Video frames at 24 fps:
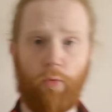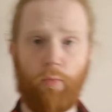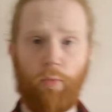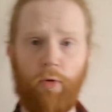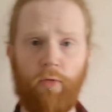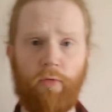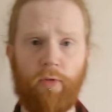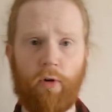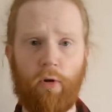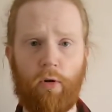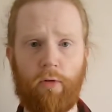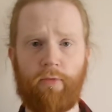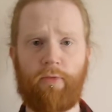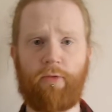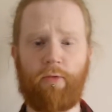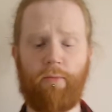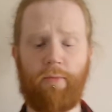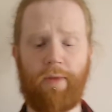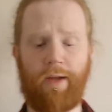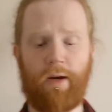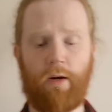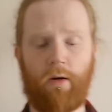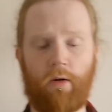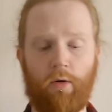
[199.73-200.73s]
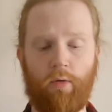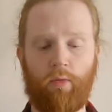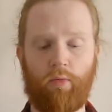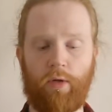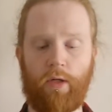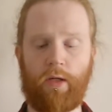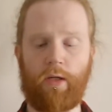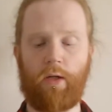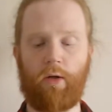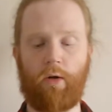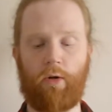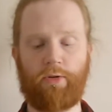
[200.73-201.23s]
moving on from there,
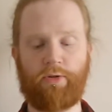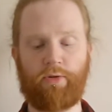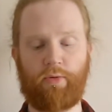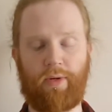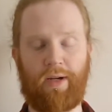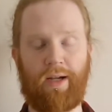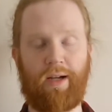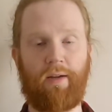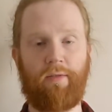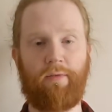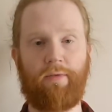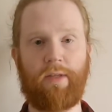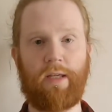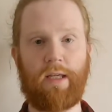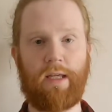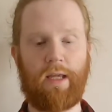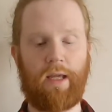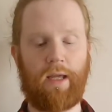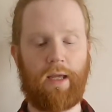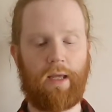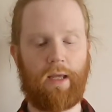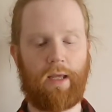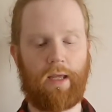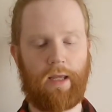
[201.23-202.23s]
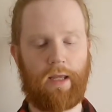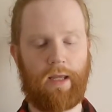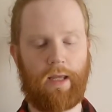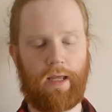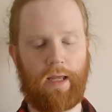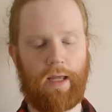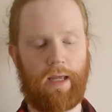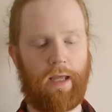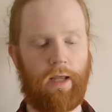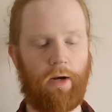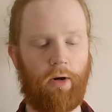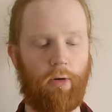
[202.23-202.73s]
we also have the
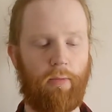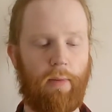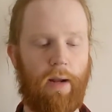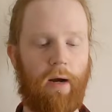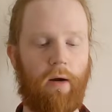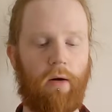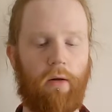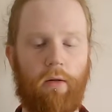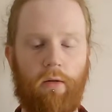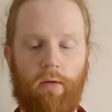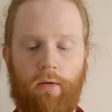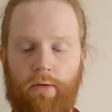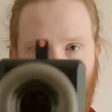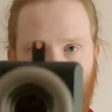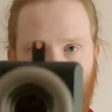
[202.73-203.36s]
inner barrel.